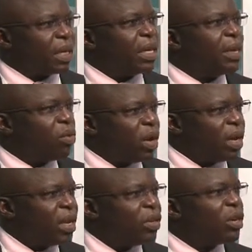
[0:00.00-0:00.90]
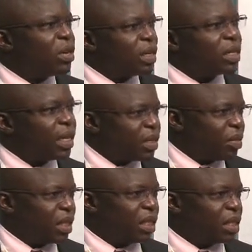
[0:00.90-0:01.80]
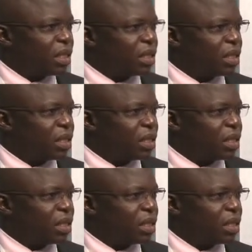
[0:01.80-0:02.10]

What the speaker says: in a way, you address climate change.